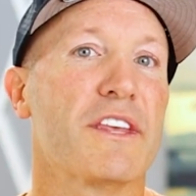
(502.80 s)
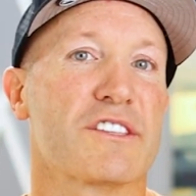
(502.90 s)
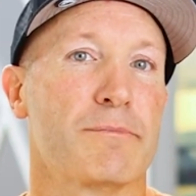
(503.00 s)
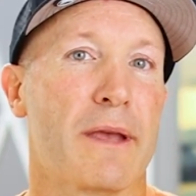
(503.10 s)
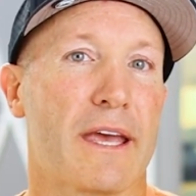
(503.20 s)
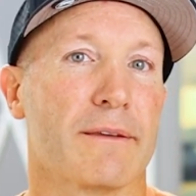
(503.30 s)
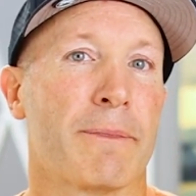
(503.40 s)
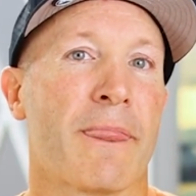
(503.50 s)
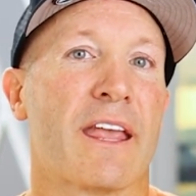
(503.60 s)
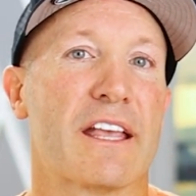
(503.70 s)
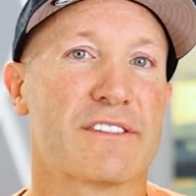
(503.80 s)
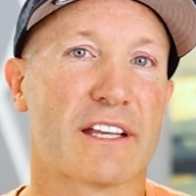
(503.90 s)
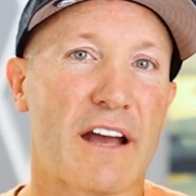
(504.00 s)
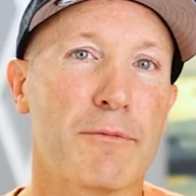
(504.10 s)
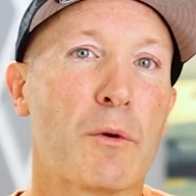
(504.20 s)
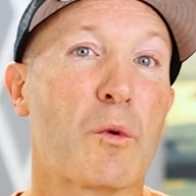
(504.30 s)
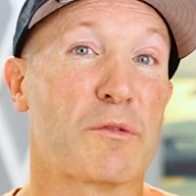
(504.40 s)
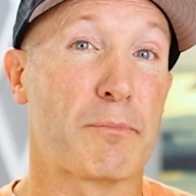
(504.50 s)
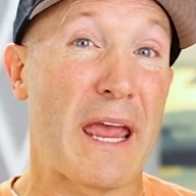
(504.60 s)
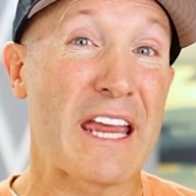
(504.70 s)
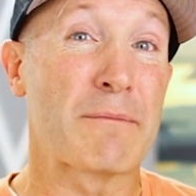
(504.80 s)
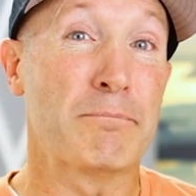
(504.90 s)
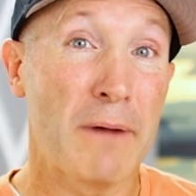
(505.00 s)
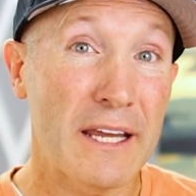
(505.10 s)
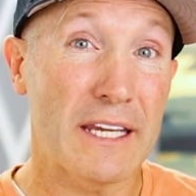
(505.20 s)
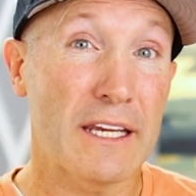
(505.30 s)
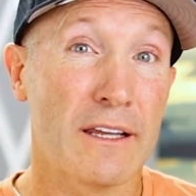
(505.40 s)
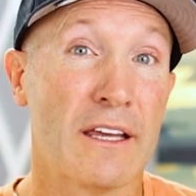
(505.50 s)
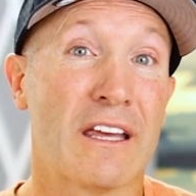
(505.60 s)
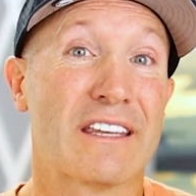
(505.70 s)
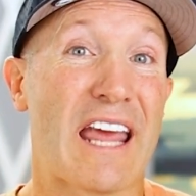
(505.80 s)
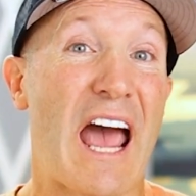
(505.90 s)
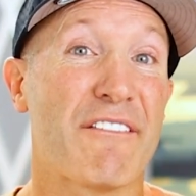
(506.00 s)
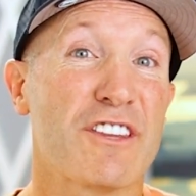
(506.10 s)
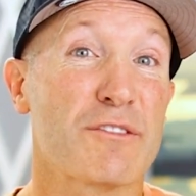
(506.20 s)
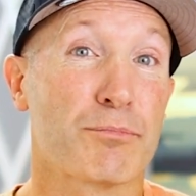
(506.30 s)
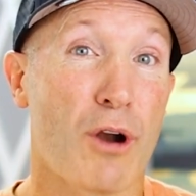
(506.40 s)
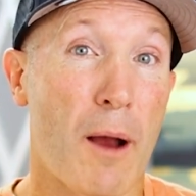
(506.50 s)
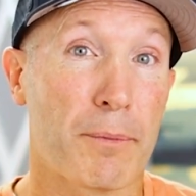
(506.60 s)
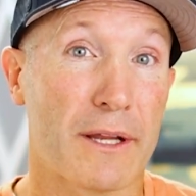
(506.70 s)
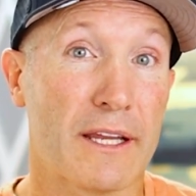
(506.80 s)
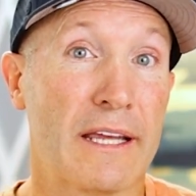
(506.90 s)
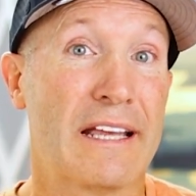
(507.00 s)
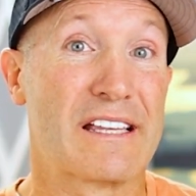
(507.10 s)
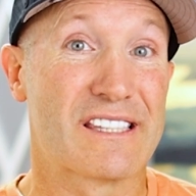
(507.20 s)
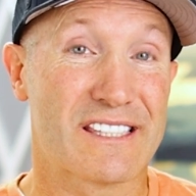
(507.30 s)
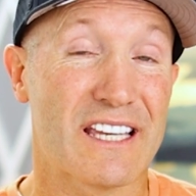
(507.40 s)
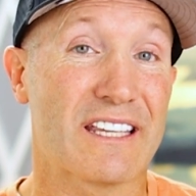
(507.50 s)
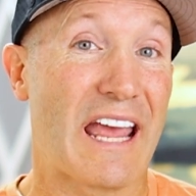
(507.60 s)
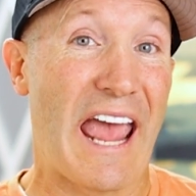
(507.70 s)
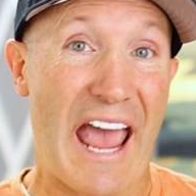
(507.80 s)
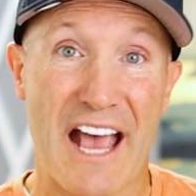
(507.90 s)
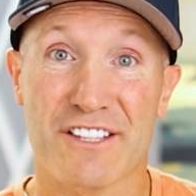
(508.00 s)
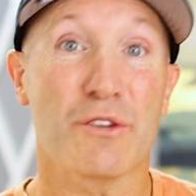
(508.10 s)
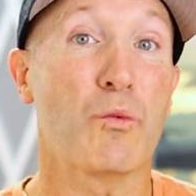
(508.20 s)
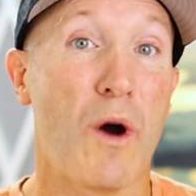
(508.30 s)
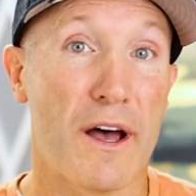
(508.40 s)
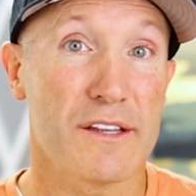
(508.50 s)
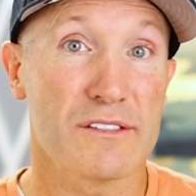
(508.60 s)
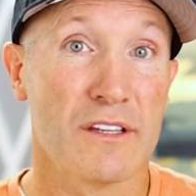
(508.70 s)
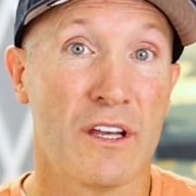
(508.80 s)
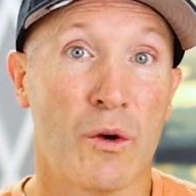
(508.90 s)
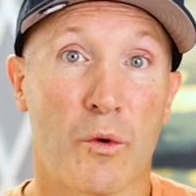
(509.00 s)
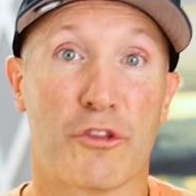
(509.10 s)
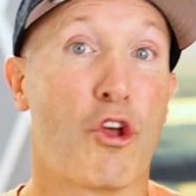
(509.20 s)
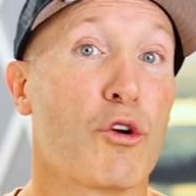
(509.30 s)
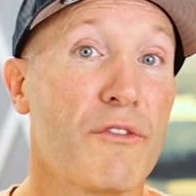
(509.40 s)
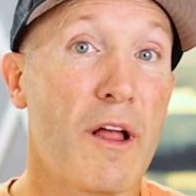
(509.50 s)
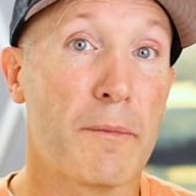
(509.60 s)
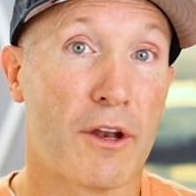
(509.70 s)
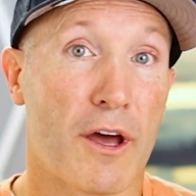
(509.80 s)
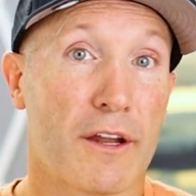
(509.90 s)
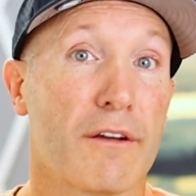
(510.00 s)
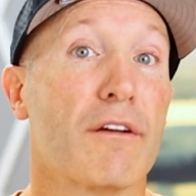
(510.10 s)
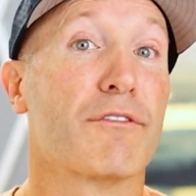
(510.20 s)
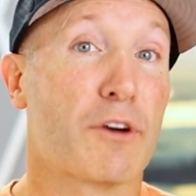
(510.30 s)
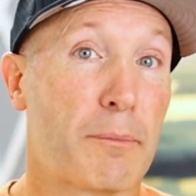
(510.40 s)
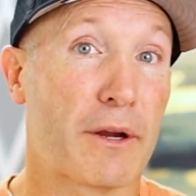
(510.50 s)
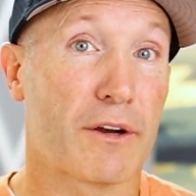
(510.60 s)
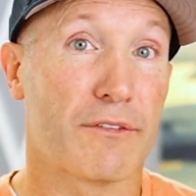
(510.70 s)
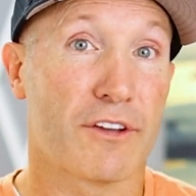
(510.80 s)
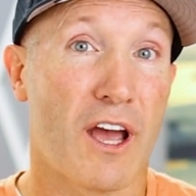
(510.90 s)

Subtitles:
this meant is the government was paying money to have this property sit as it was with no development on it for a period of